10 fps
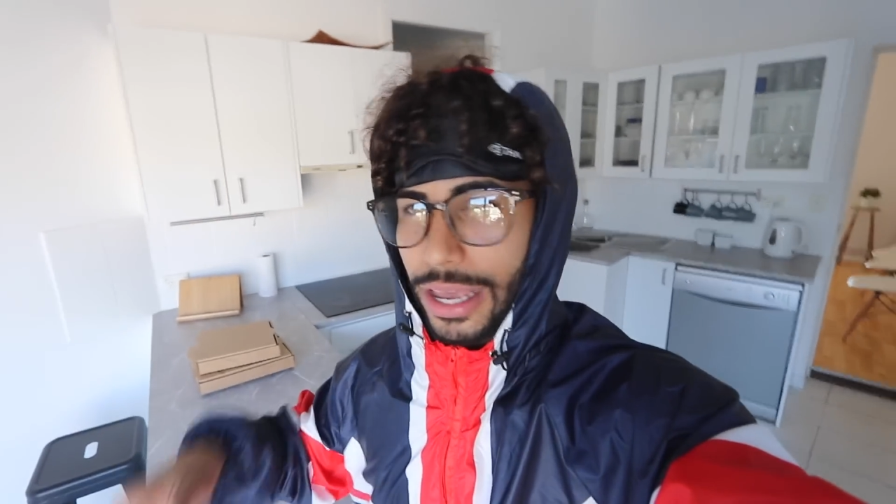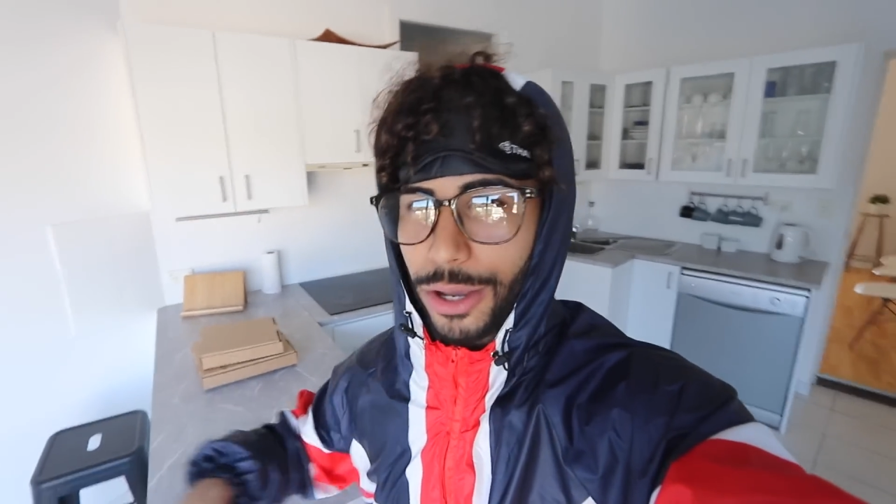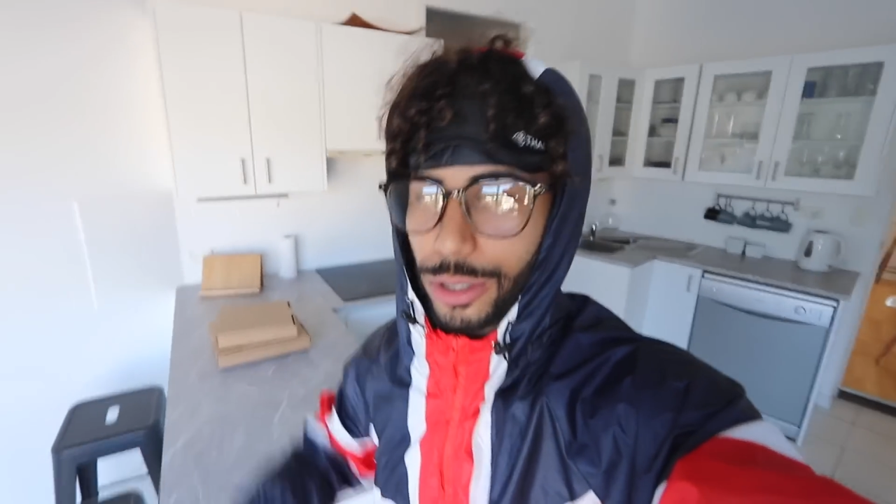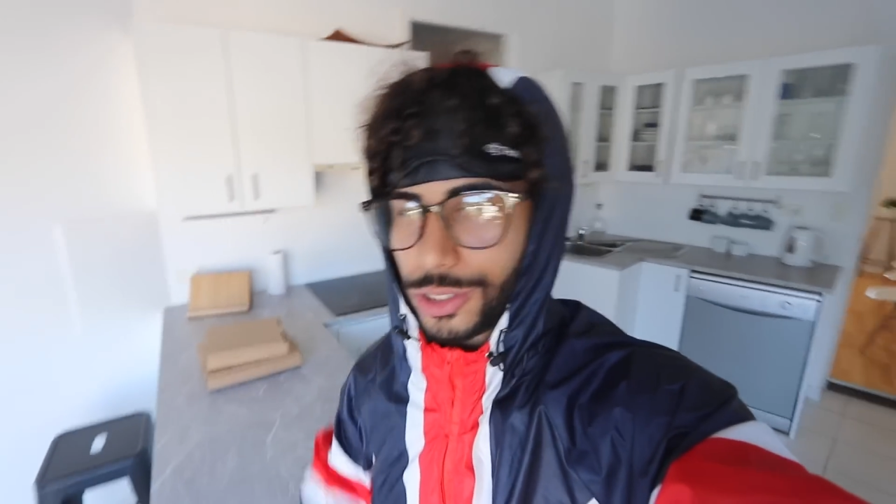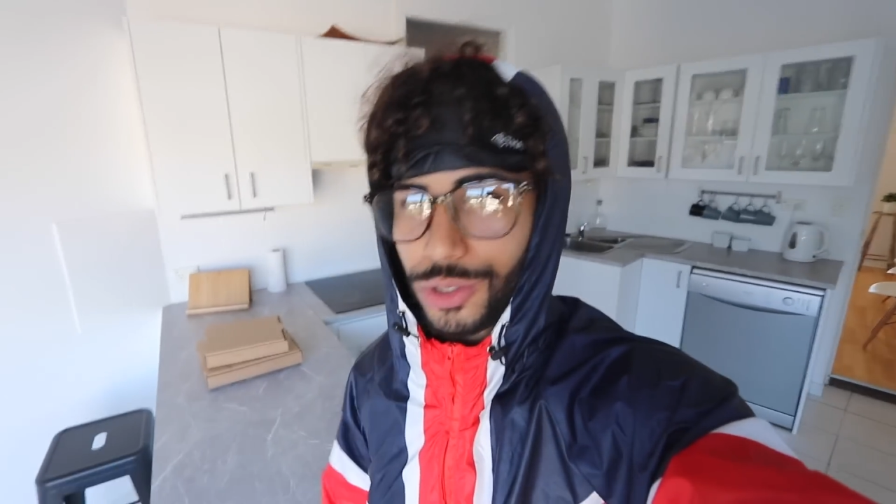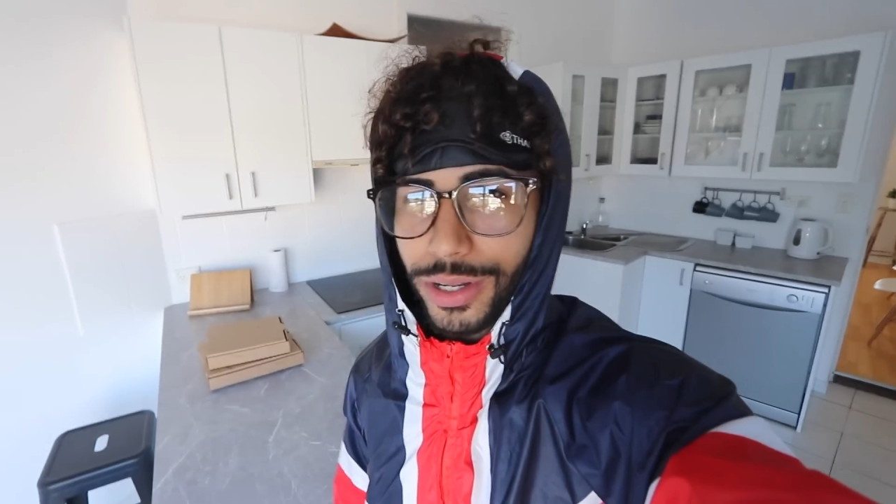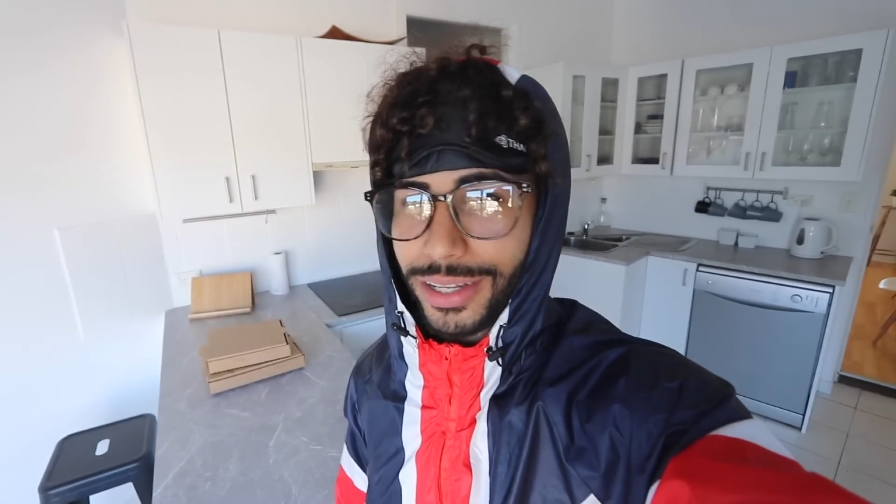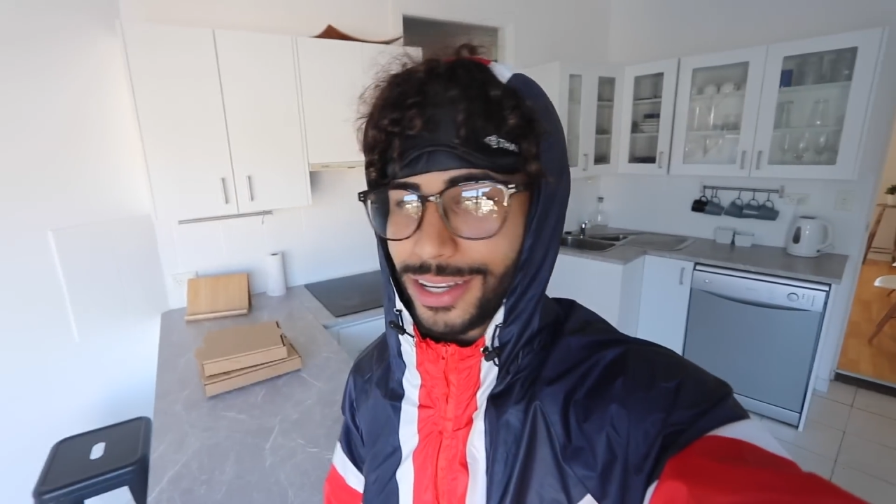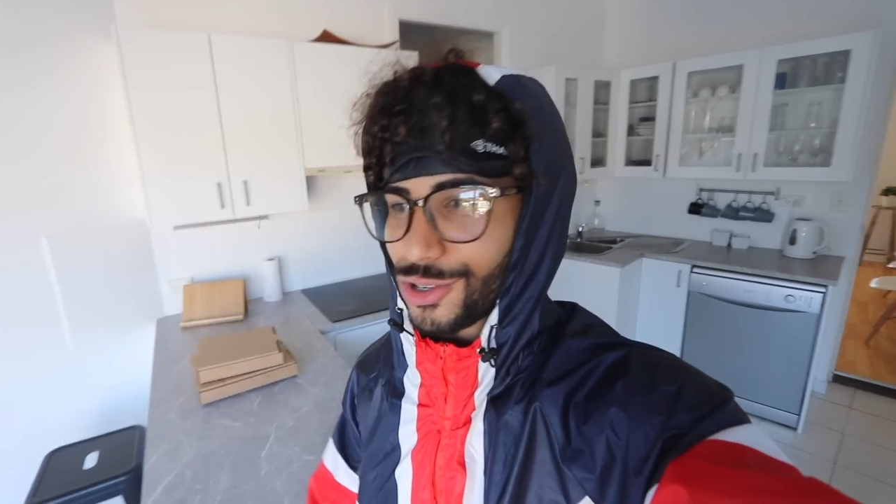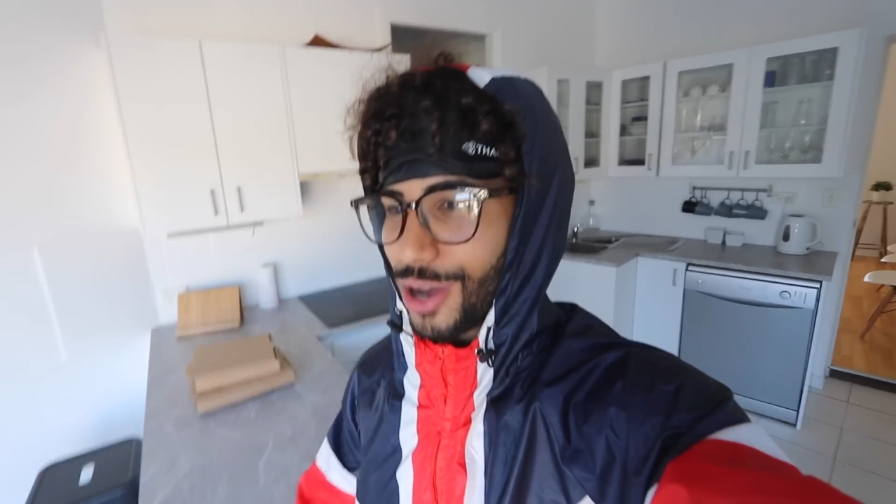in
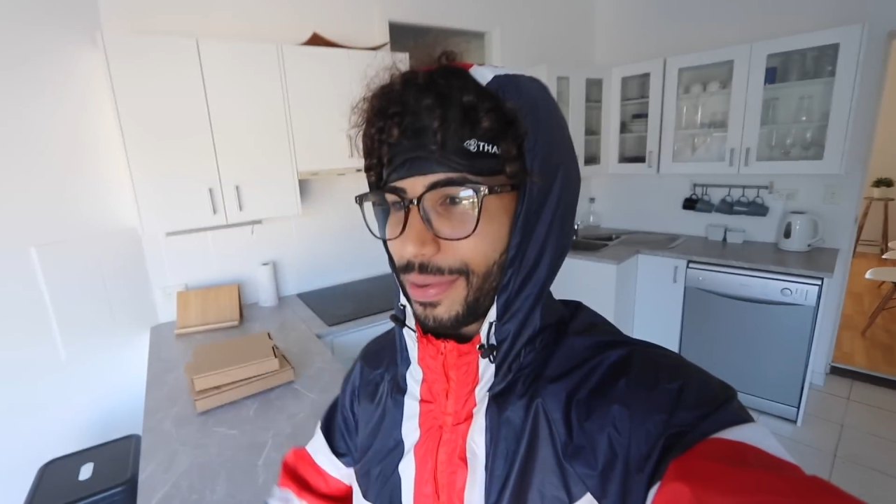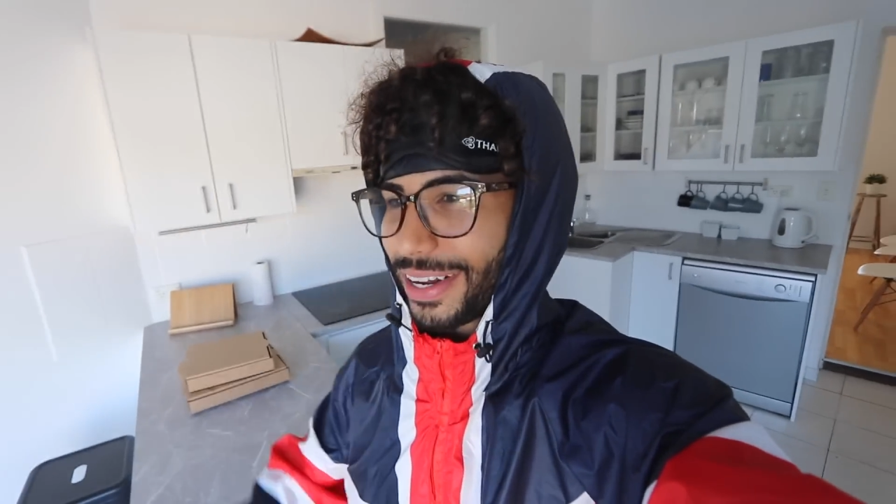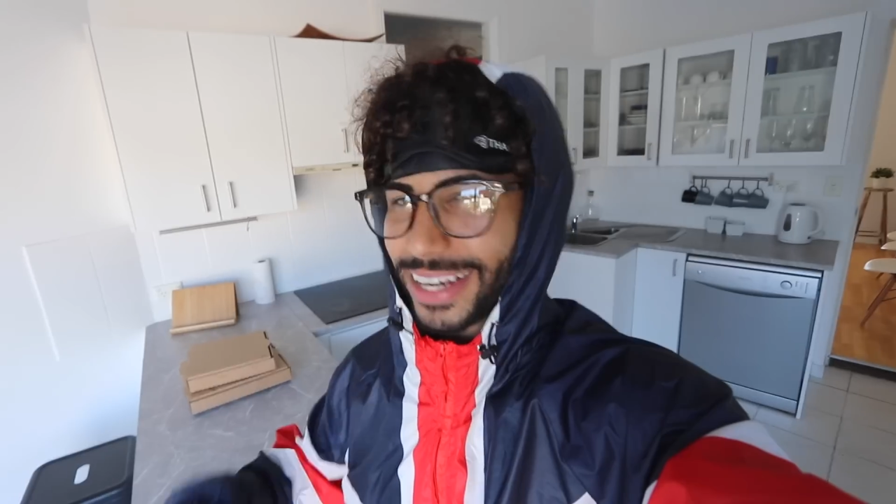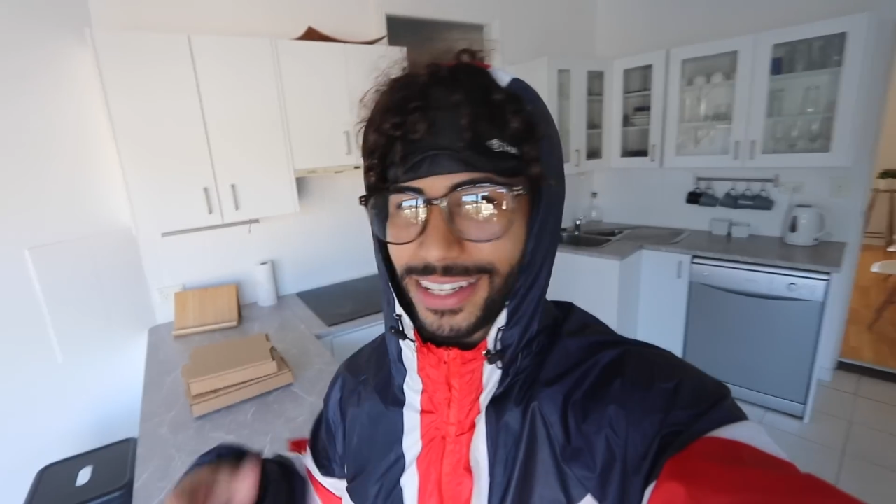Australia. So I'm gonna